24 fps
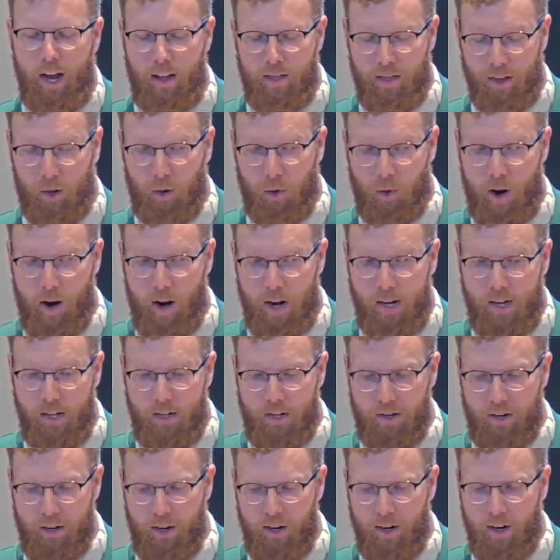the
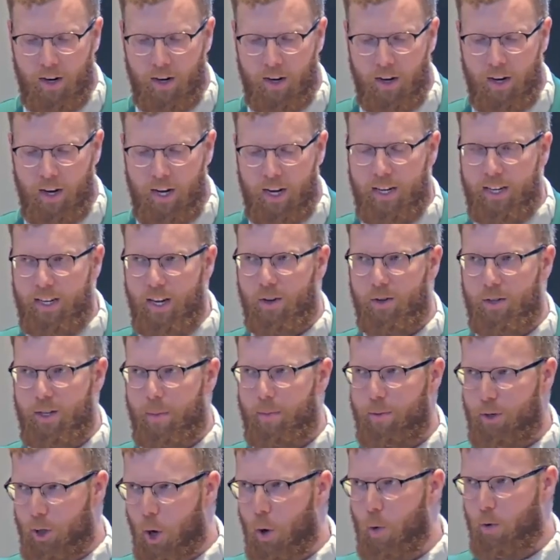Christ, he tells
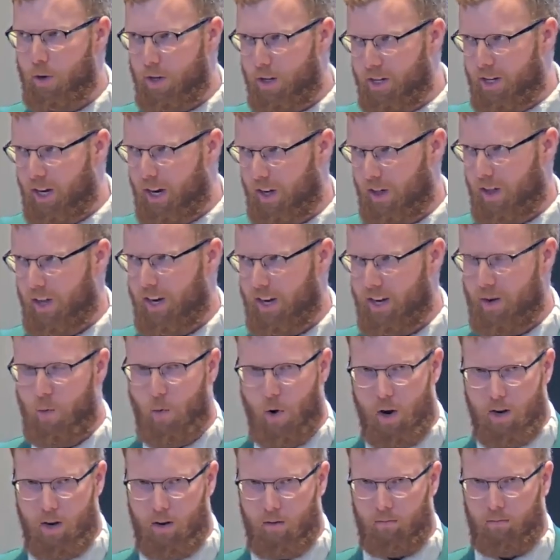them, don't tell
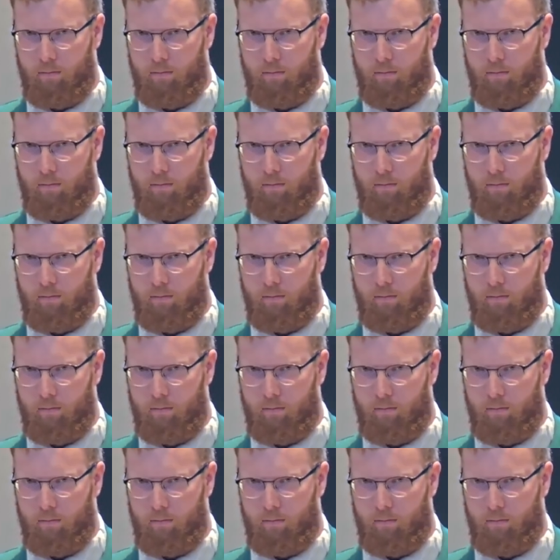anyone.